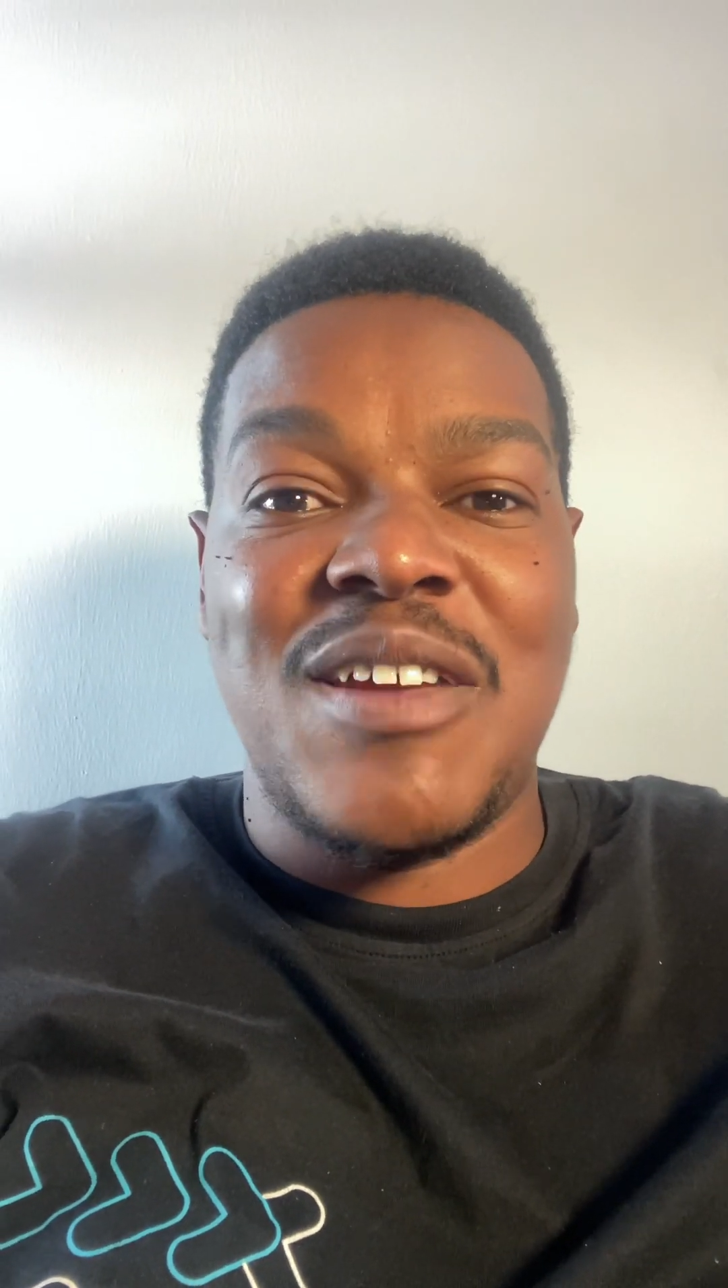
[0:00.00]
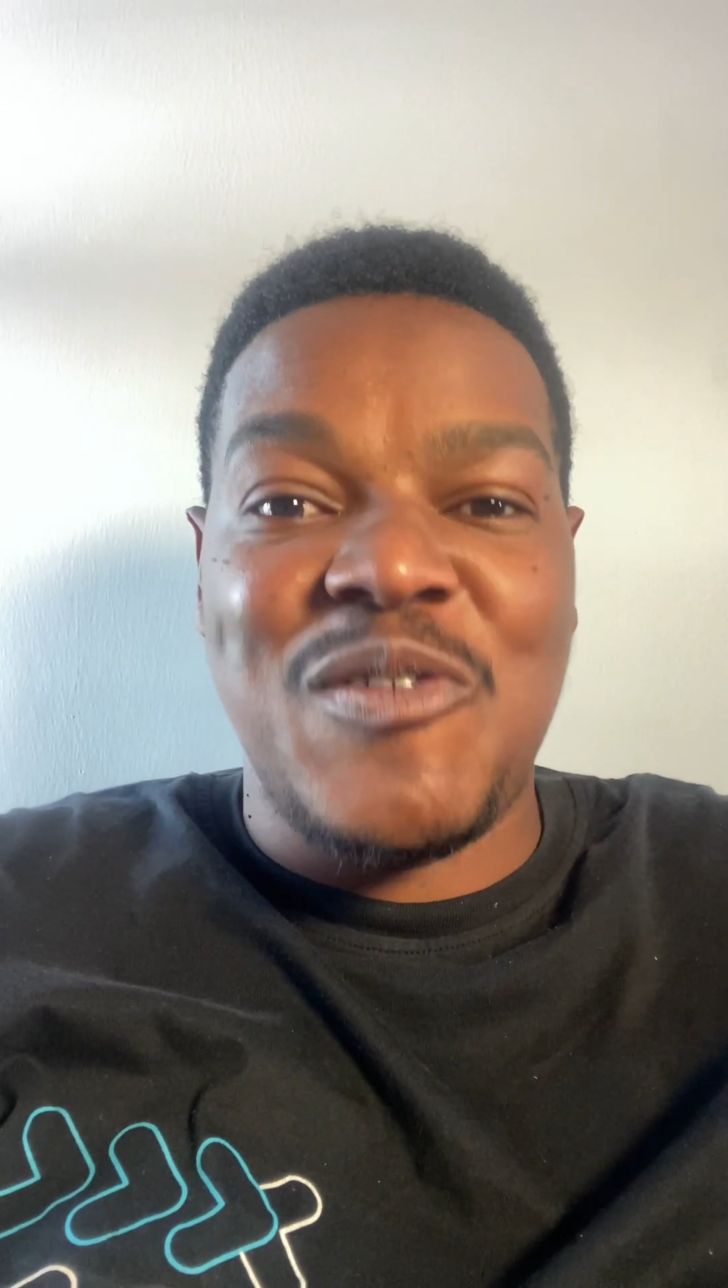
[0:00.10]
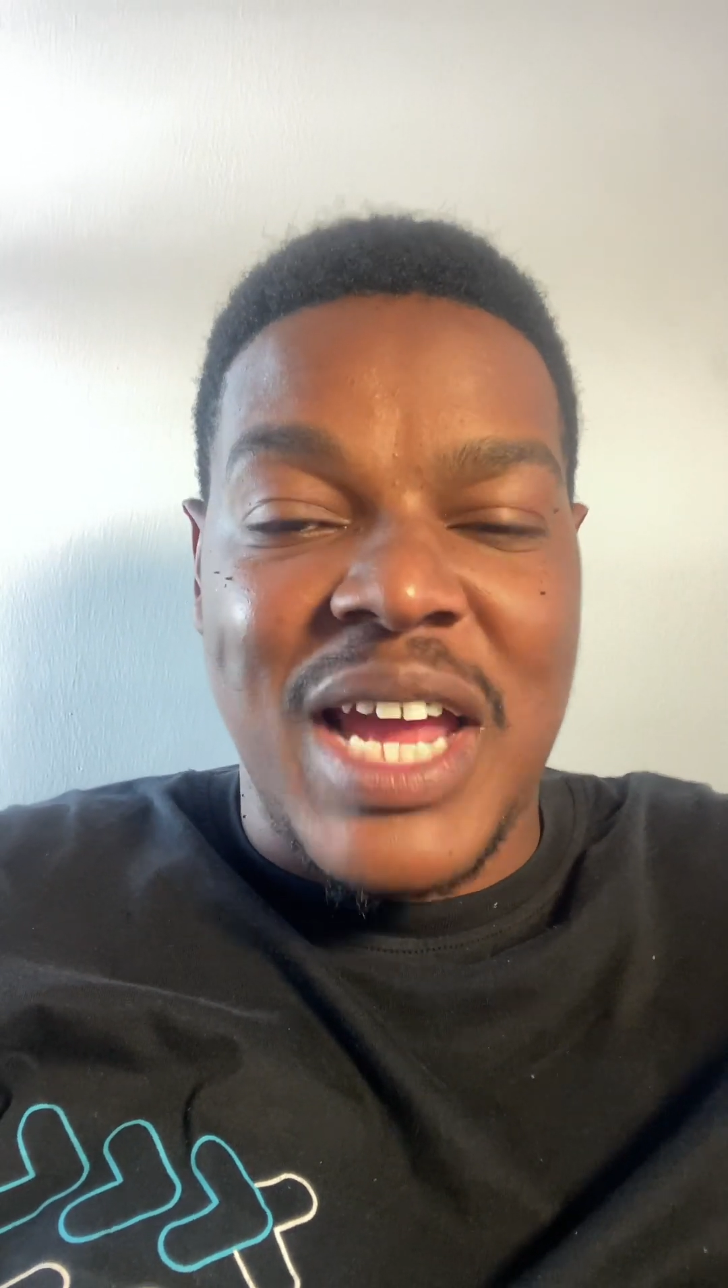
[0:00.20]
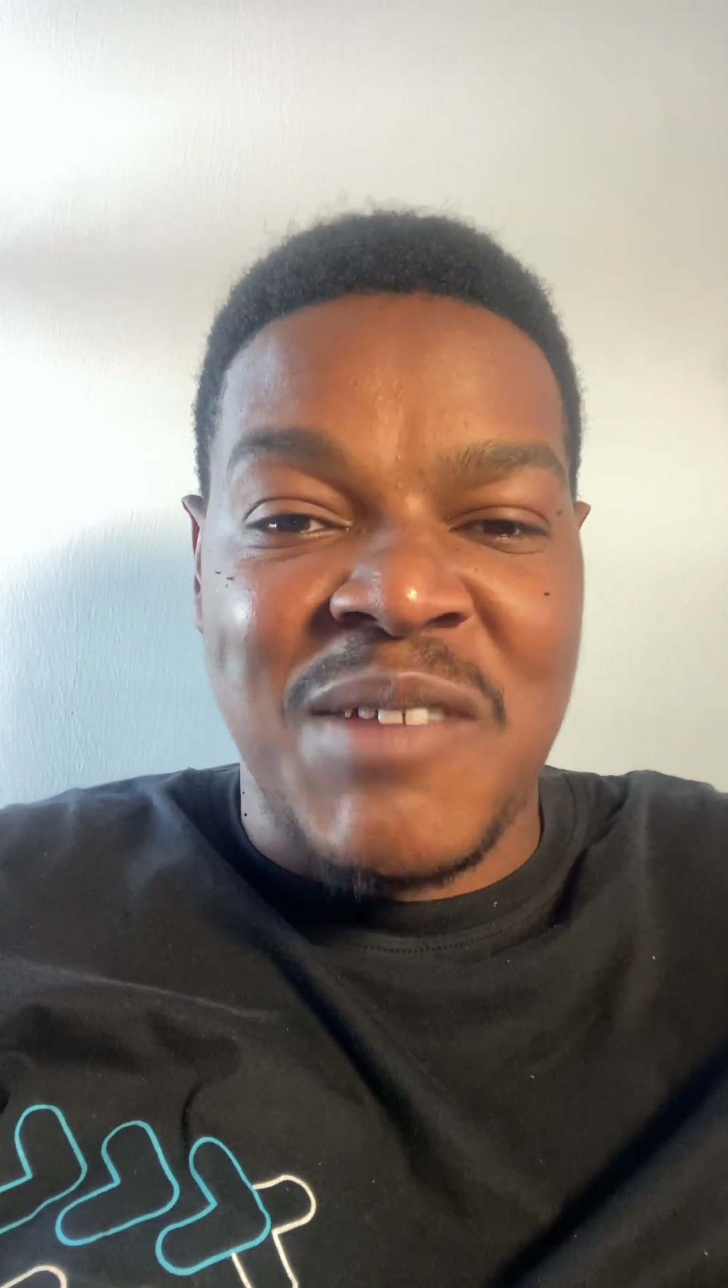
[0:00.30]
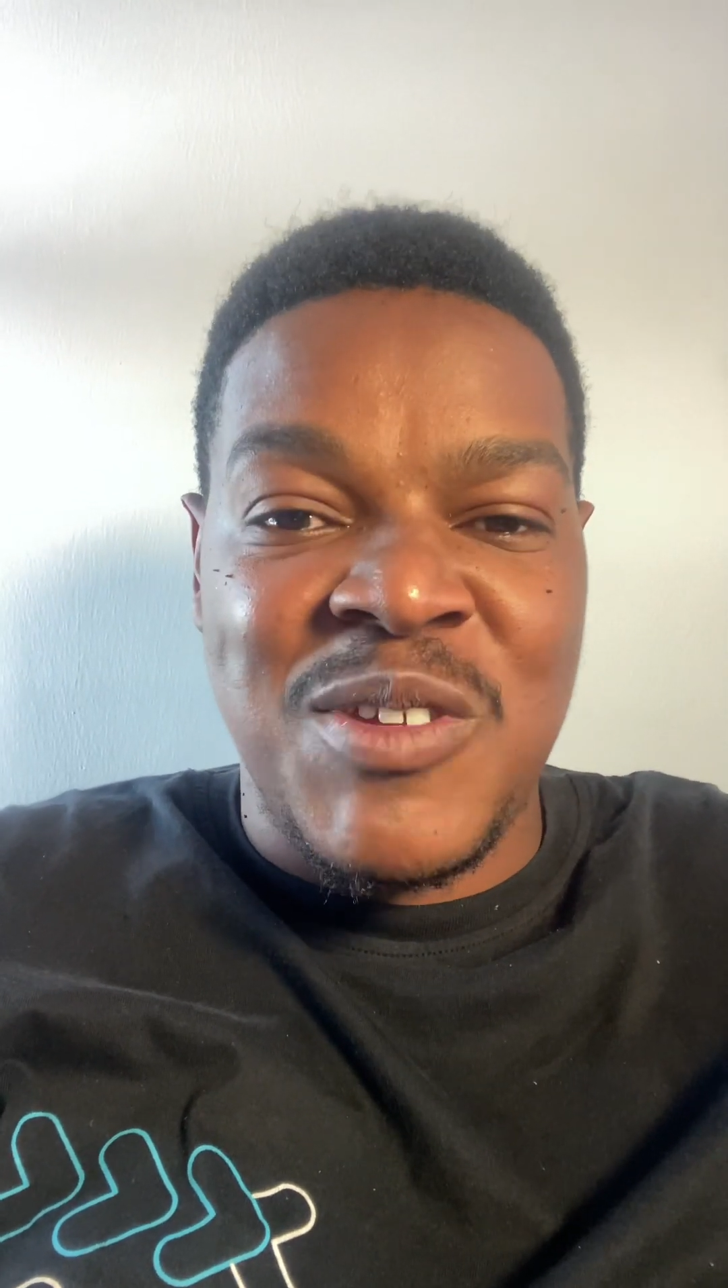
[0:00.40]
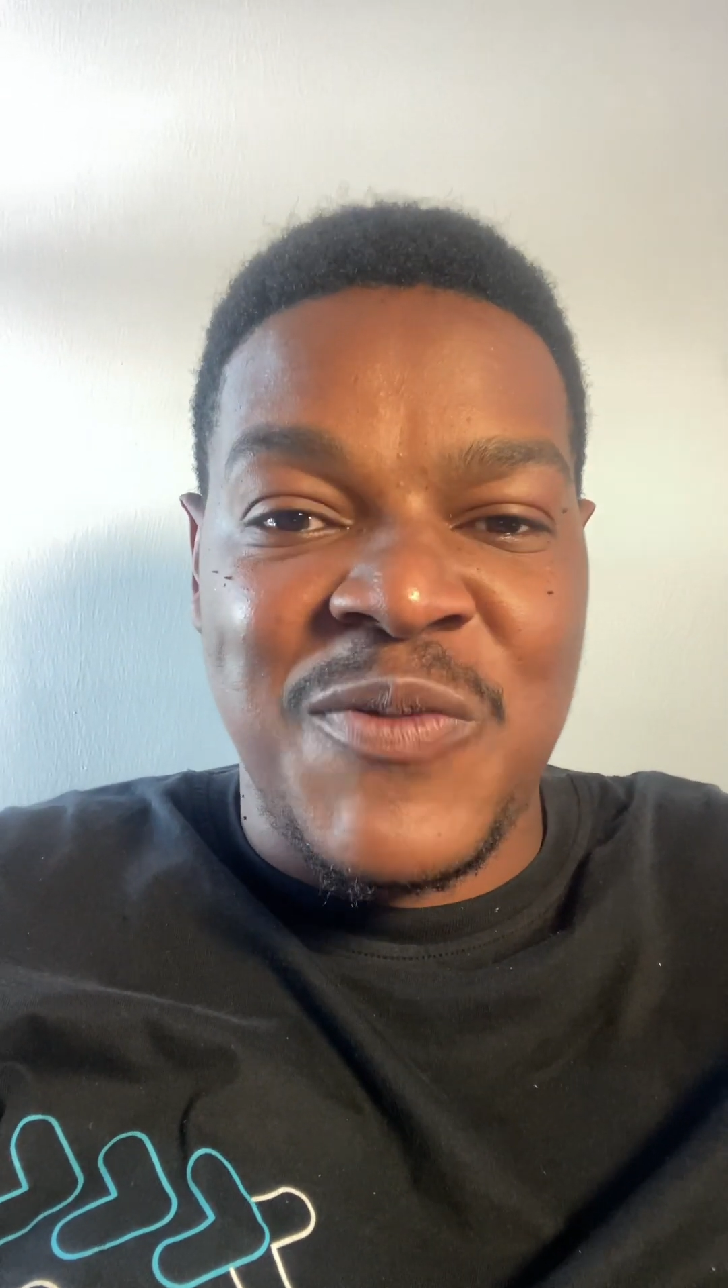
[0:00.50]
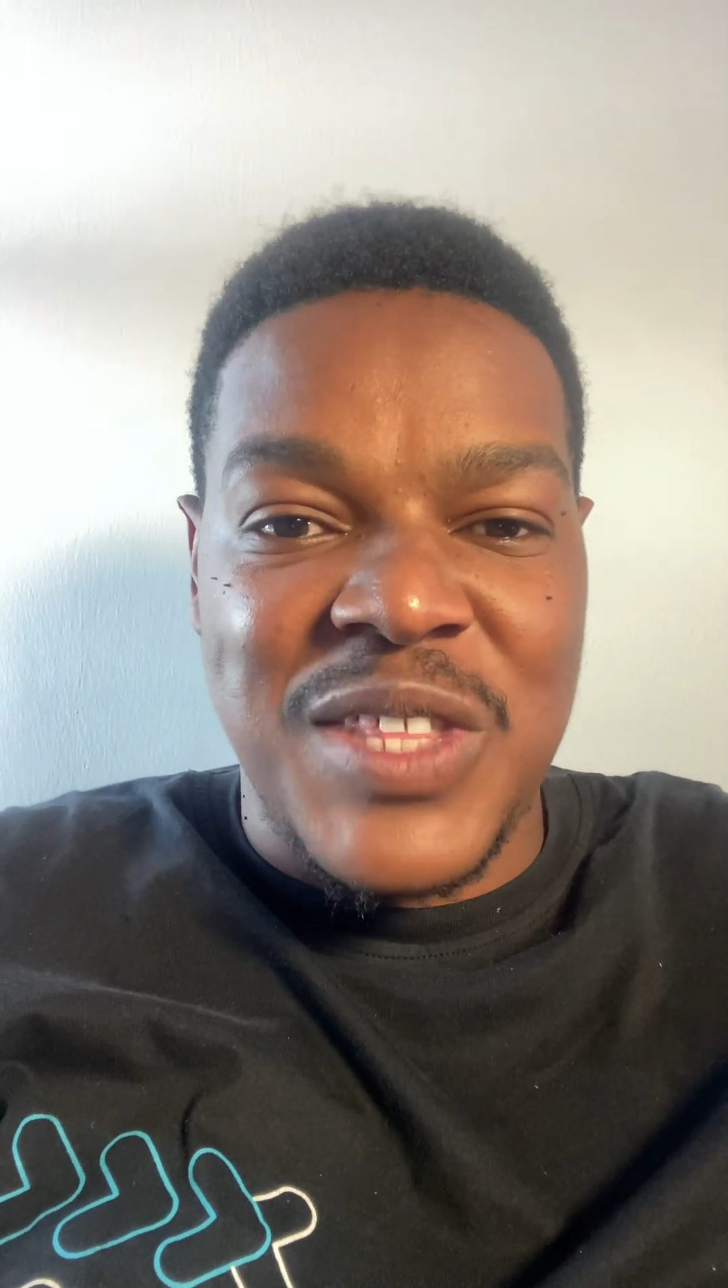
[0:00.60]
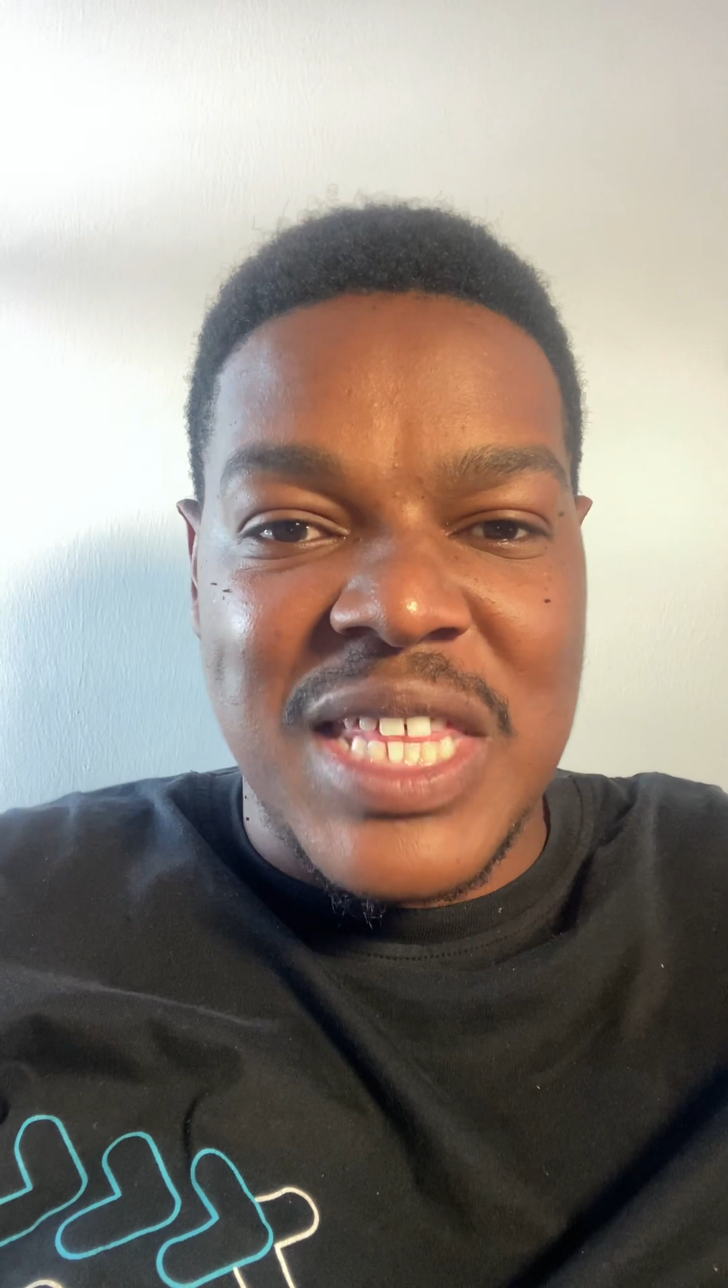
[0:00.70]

wrapped for